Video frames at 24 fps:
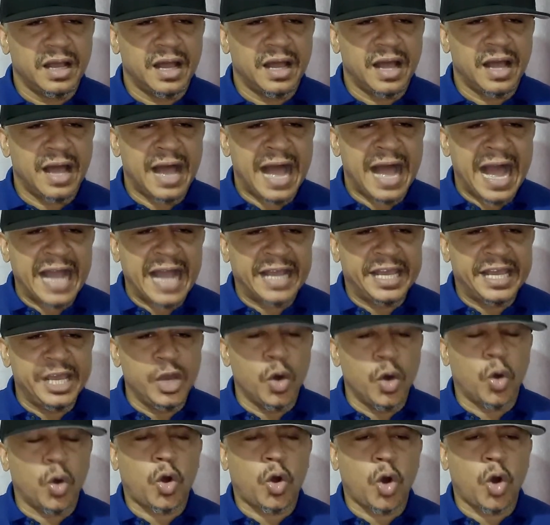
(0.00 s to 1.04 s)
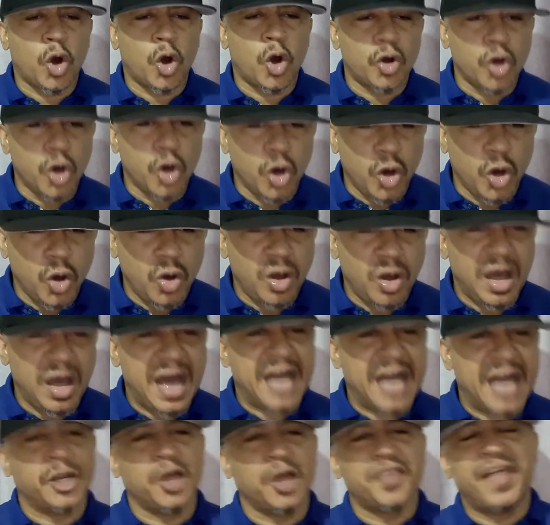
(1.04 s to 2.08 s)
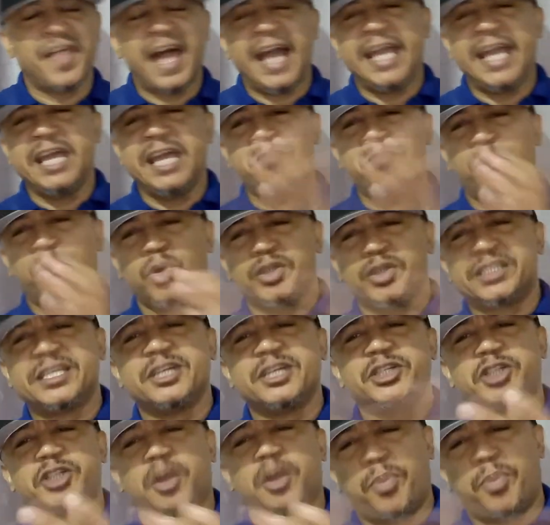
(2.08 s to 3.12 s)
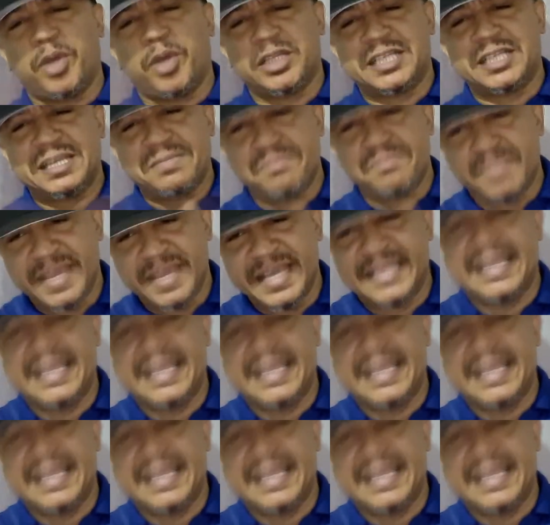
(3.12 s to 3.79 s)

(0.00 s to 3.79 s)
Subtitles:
Agi Okoro, another Igbo still supporting me.